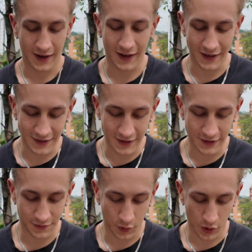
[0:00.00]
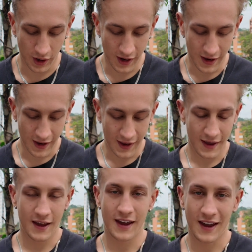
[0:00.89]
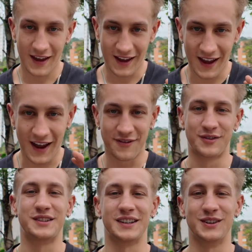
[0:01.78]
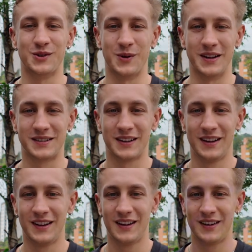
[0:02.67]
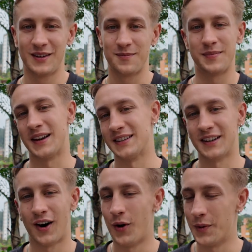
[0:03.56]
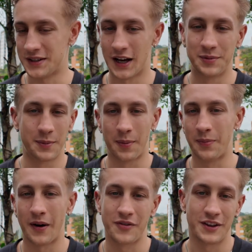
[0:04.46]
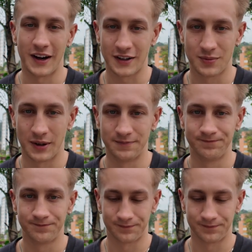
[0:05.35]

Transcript: And I did this for every single quiz because it always helps you prepare for the next one.